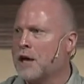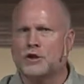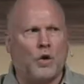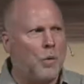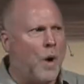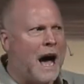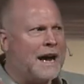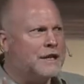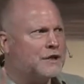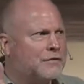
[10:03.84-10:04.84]
So
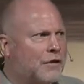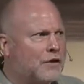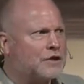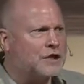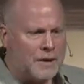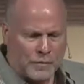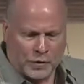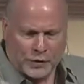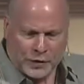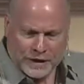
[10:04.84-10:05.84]
why does verse
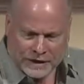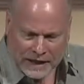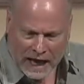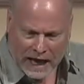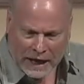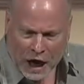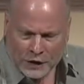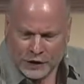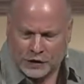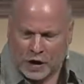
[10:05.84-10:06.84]
number 3 say
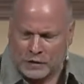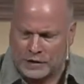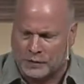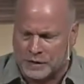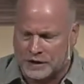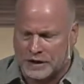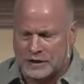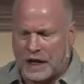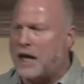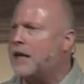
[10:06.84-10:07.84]
that Joseph was the
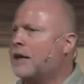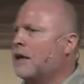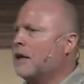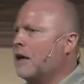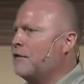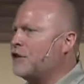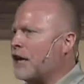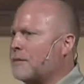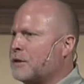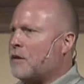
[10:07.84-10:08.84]
son of
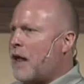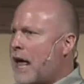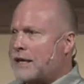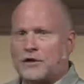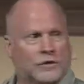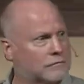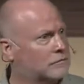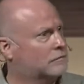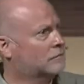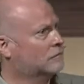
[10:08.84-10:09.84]
Jacob's old age?
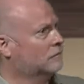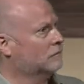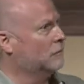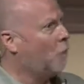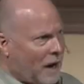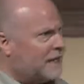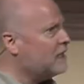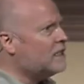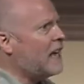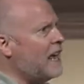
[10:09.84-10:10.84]
Why
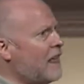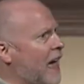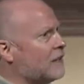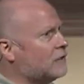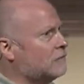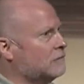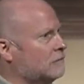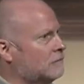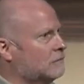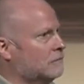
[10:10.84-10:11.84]
does it say that?
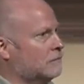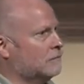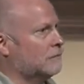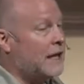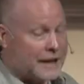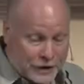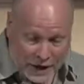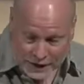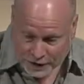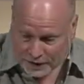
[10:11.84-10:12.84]
It
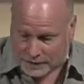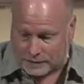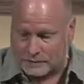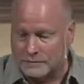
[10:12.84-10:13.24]
doesn't.